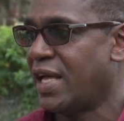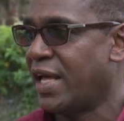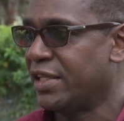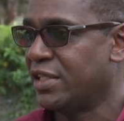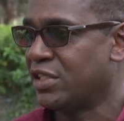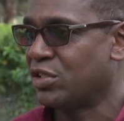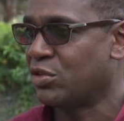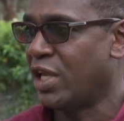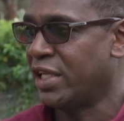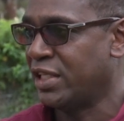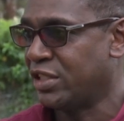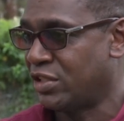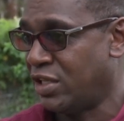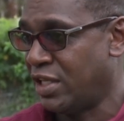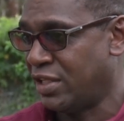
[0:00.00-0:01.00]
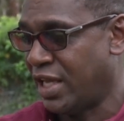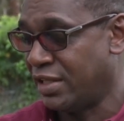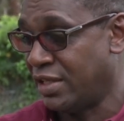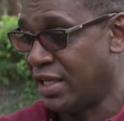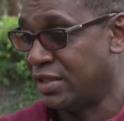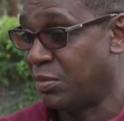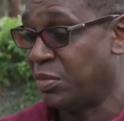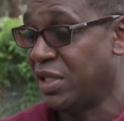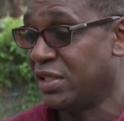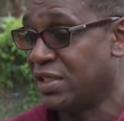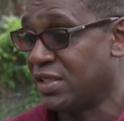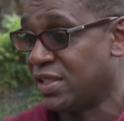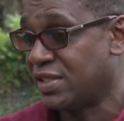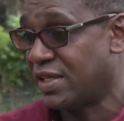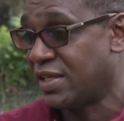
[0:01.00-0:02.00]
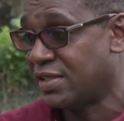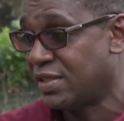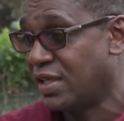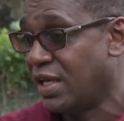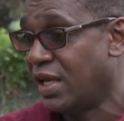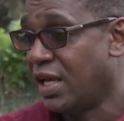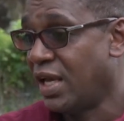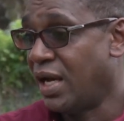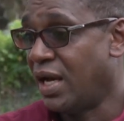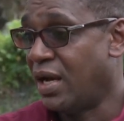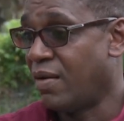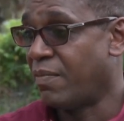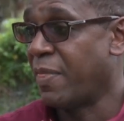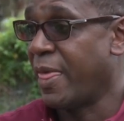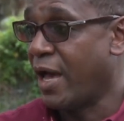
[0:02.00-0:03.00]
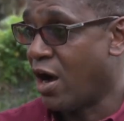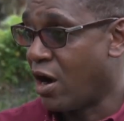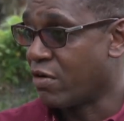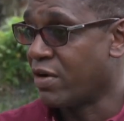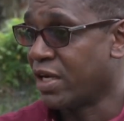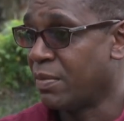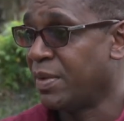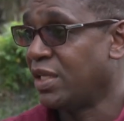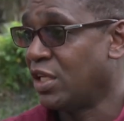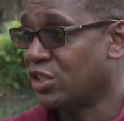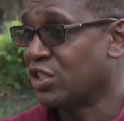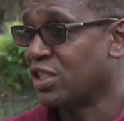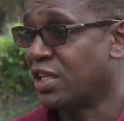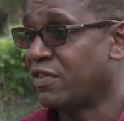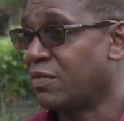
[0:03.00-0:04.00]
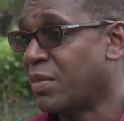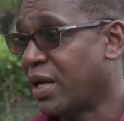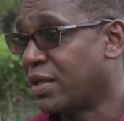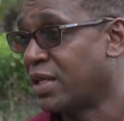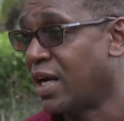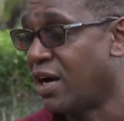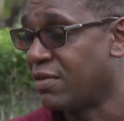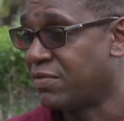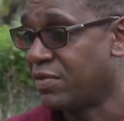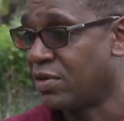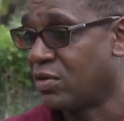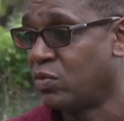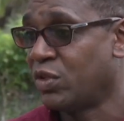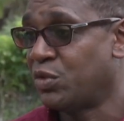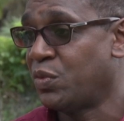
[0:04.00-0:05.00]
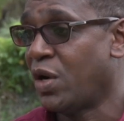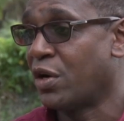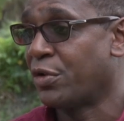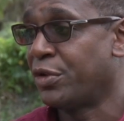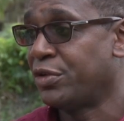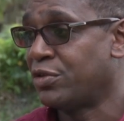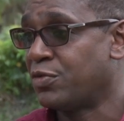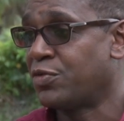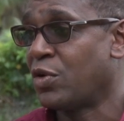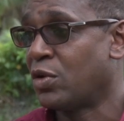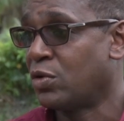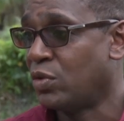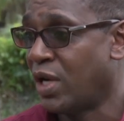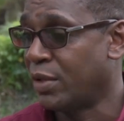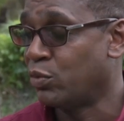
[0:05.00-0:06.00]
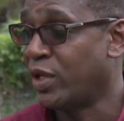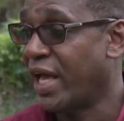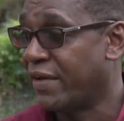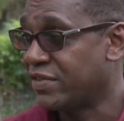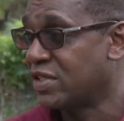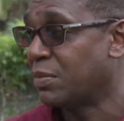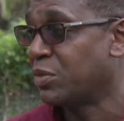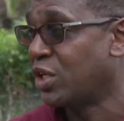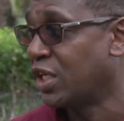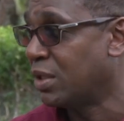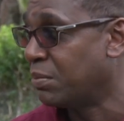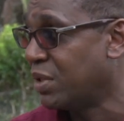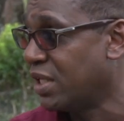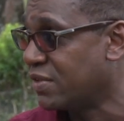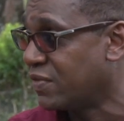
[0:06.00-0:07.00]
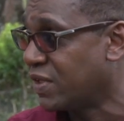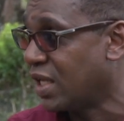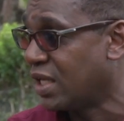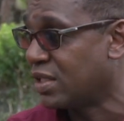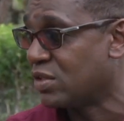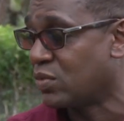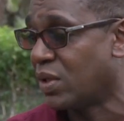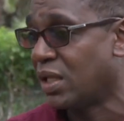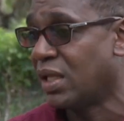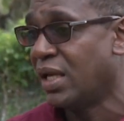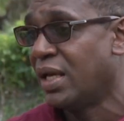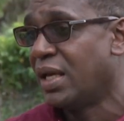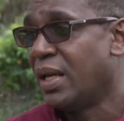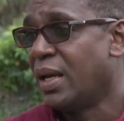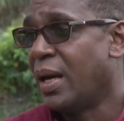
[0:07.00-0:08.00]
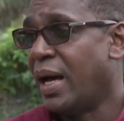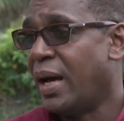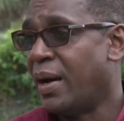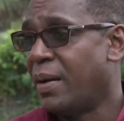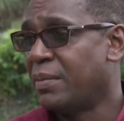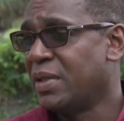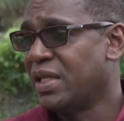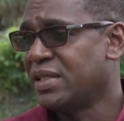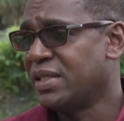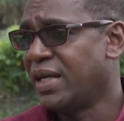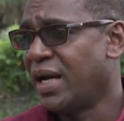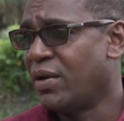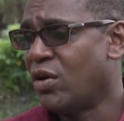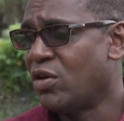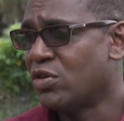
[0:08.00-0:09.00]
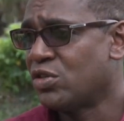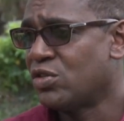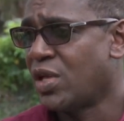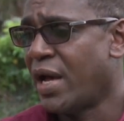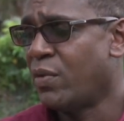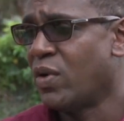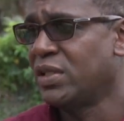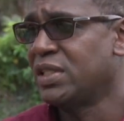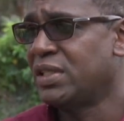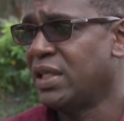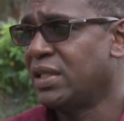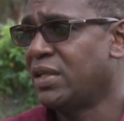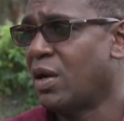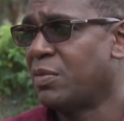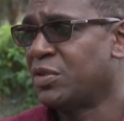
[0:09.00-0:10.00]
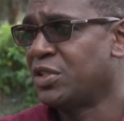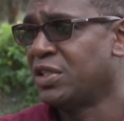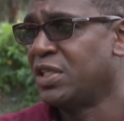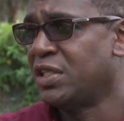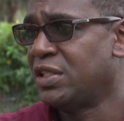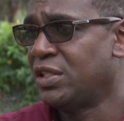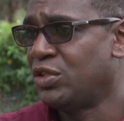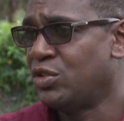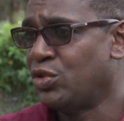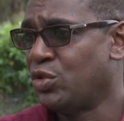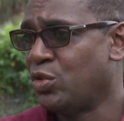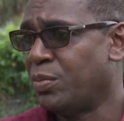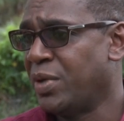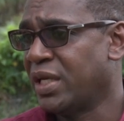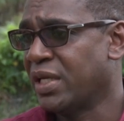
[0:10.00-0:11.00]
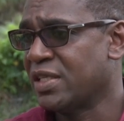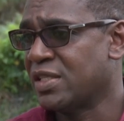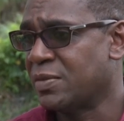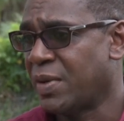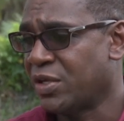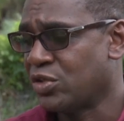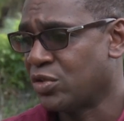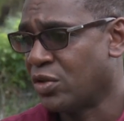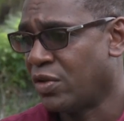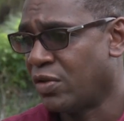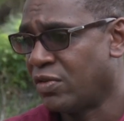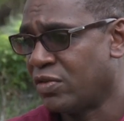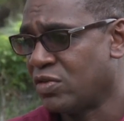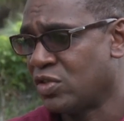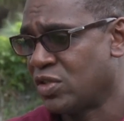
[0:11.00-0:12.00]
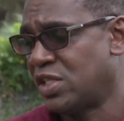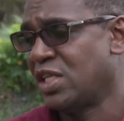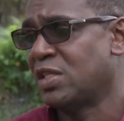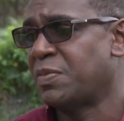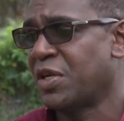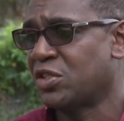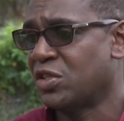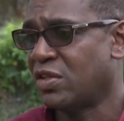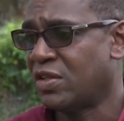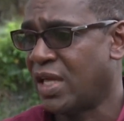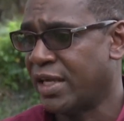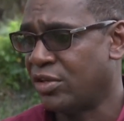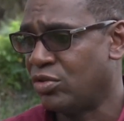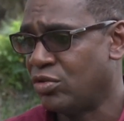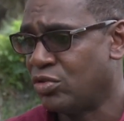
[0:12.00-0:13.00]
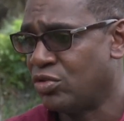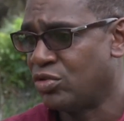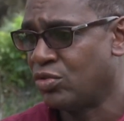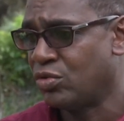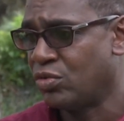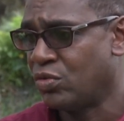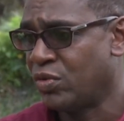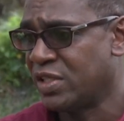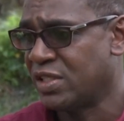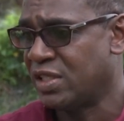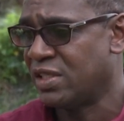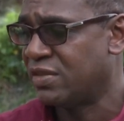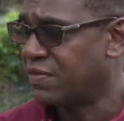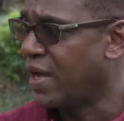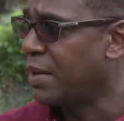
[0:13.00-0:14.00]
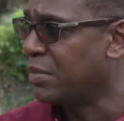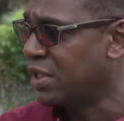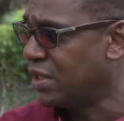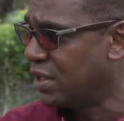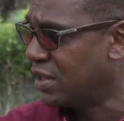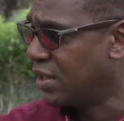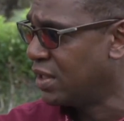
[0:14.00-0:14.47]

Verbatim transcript: and it's and, it's, and, and, and the plane is assessed, um, there are recommendations given by CARPHA which we are going to follow, and we have something in place for that as well. Um, Leslie, I also I want to take the opportunity to make a special to say special thank you to Wesley's family